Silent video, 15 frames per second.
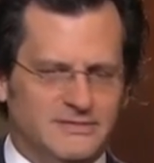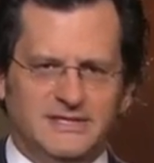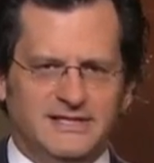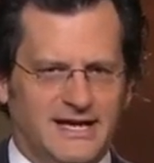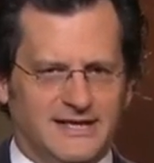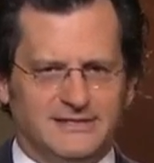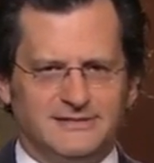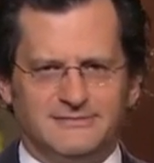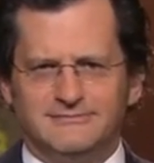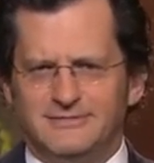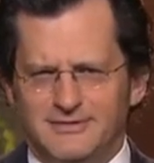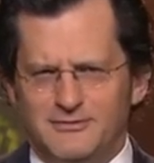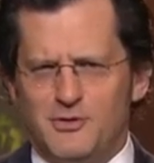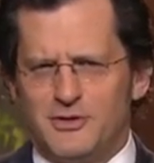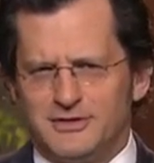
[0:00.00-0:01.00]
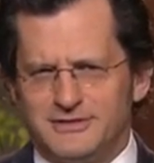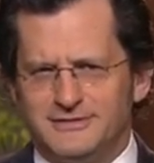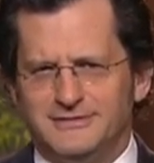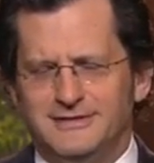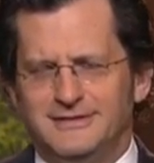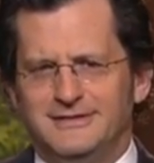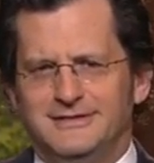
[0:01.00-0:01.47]
Yes, of course.
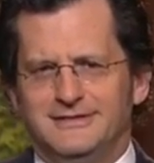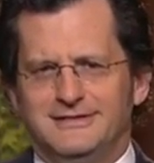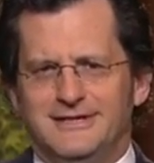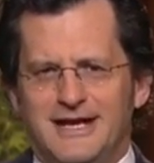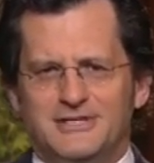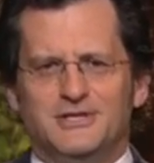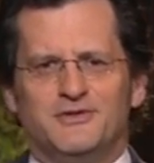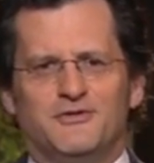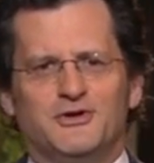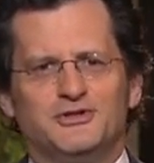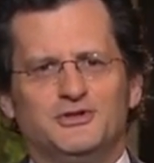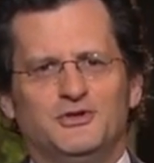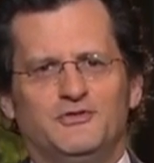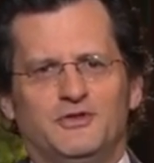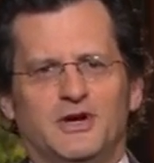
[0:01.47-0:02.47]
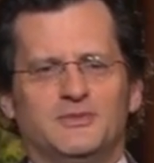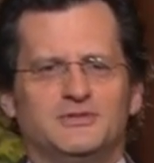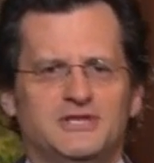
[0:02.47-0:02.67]
As in the first two films,